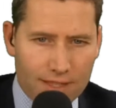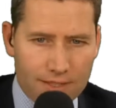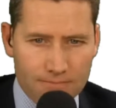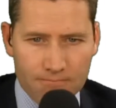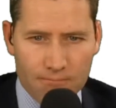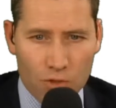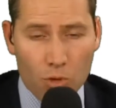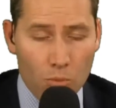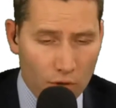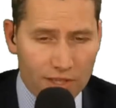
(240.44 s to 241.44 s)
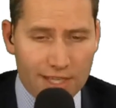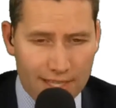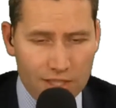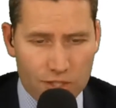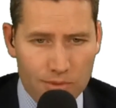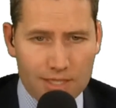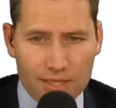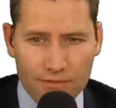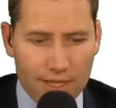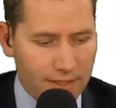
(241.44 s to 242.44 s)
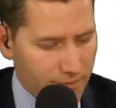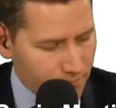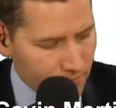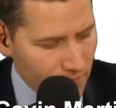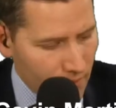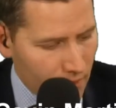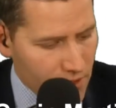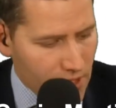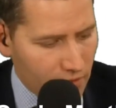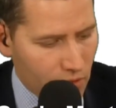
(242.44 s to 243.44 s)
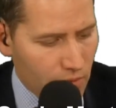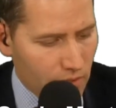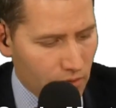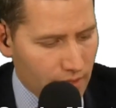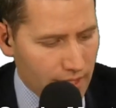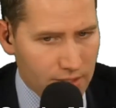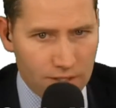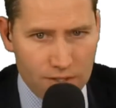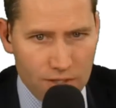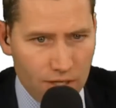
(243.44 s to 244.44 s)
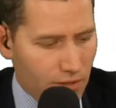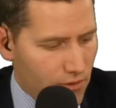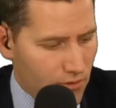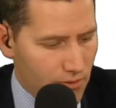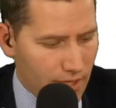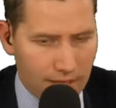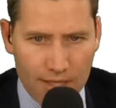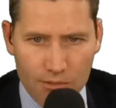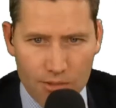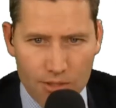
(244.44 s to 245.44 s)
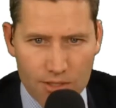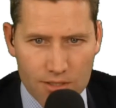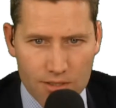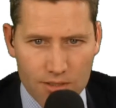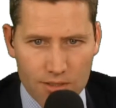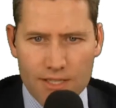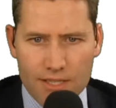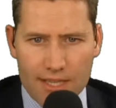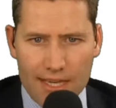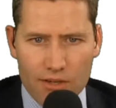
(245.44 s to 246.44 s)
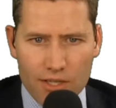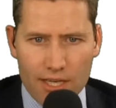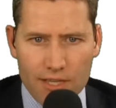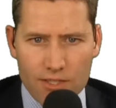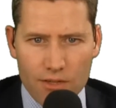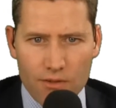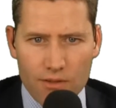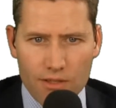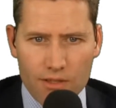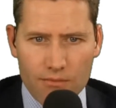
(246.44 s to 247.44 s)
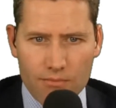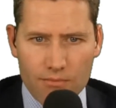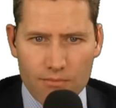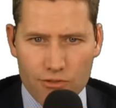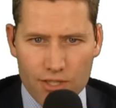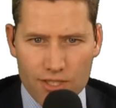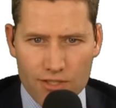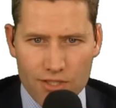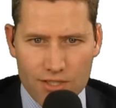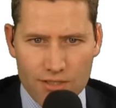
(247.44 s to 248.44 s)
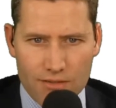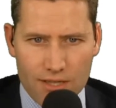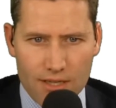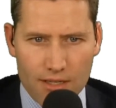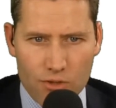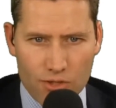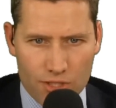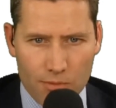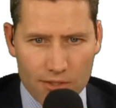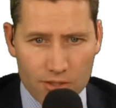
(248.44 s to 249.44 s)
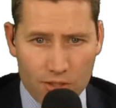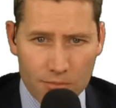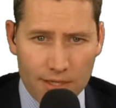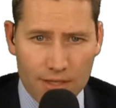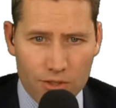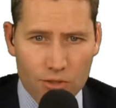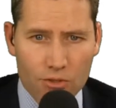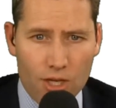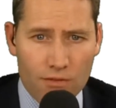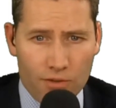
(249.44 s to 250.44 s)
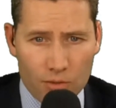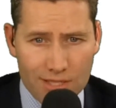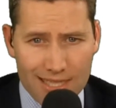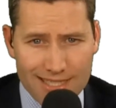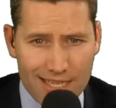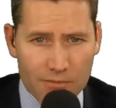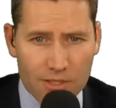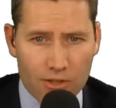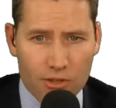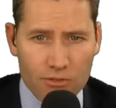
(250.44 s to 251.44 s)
fund, or more than you need to into the fund. I'll just have a quick look at that to show you how that works. This is the calculator, so the address is just cornerstonewealth.com.au/government